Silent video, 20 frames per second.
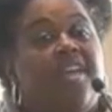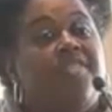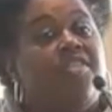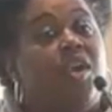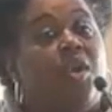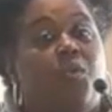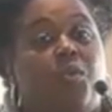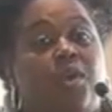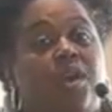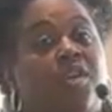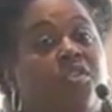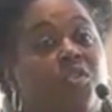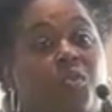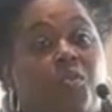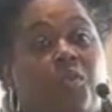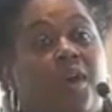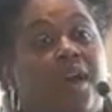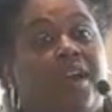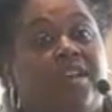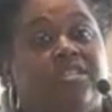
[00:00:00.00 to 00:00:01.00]
that we're the
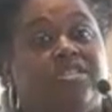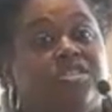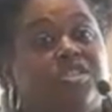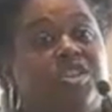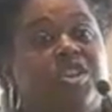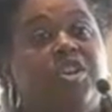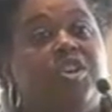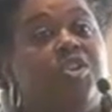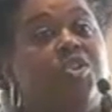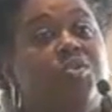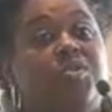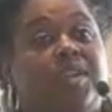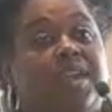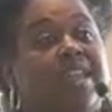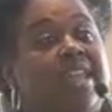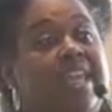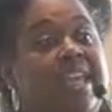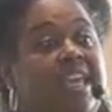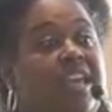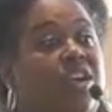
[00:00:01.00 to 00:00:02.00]
ones who
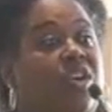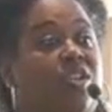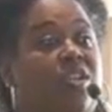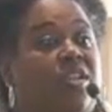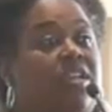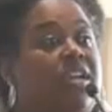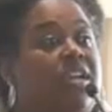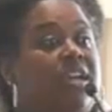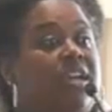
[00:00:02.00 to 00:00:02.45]
can heal